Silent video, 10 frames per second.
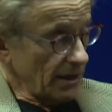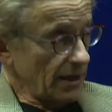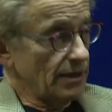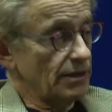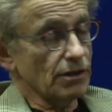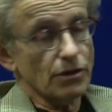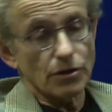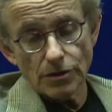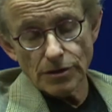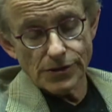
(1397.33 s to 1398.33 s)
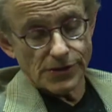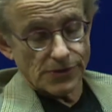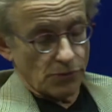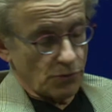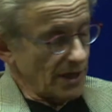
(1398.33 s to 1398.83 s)
and it
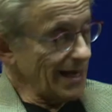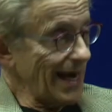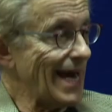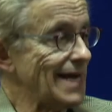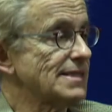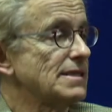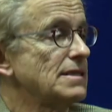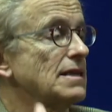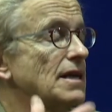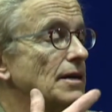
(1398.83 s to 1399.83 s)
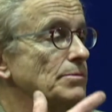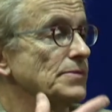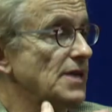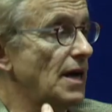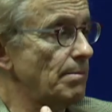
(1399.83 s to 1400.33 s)
occurs when acid
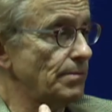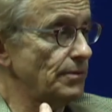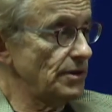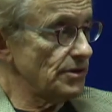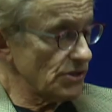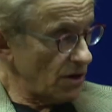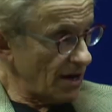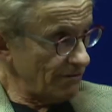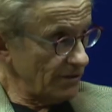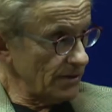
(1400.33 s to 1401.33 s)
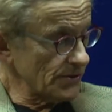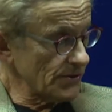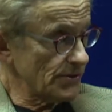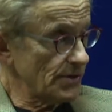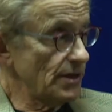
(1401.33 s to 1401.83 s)
comes up the
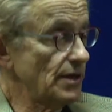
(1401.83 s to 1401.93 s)
esophagus